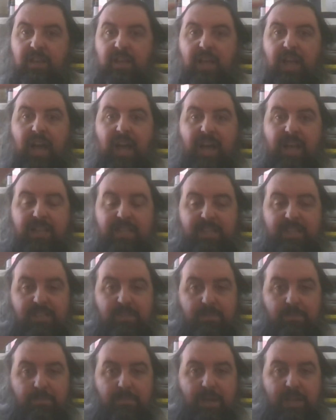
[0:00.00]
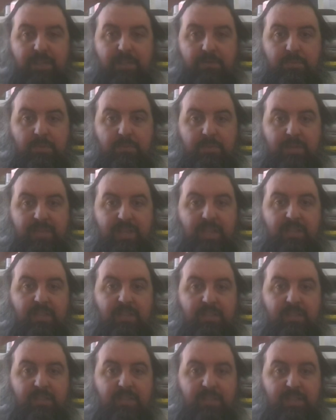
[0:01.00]
at its maximum
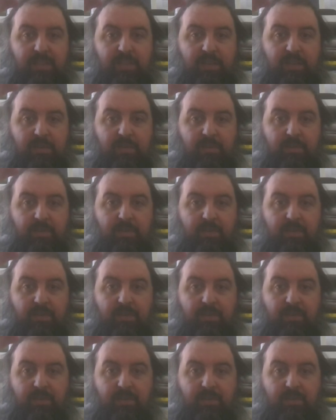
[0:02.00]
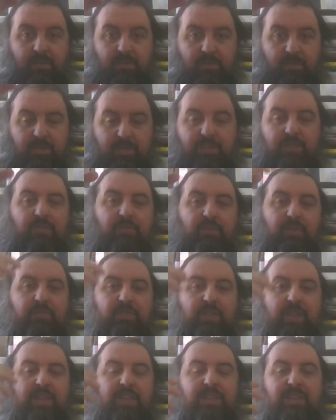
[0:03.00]
ascendancy, which is the
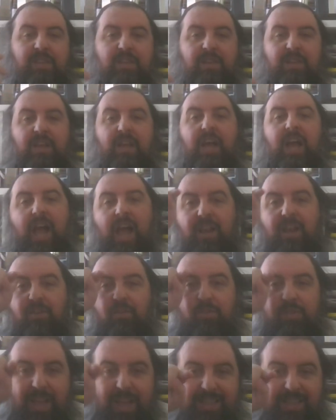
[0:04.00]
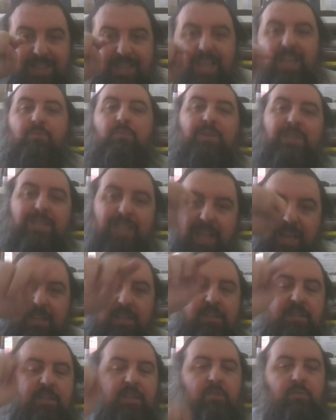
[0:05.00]
15th. And on that day we're
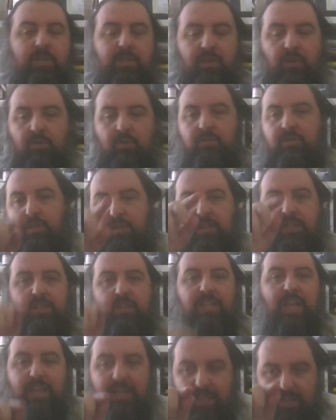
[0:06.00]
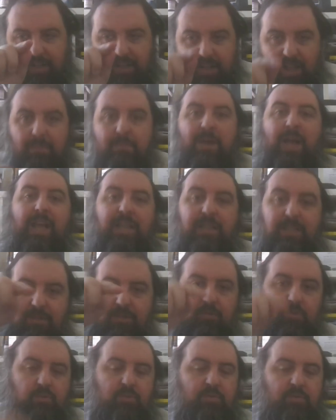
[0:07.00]
told to take the lamb and
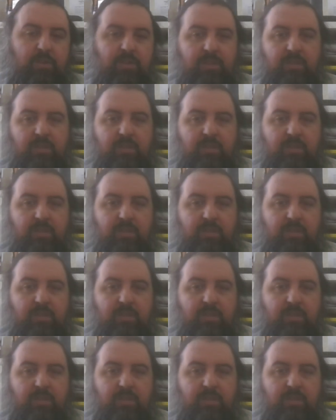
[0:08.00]
slaughter it.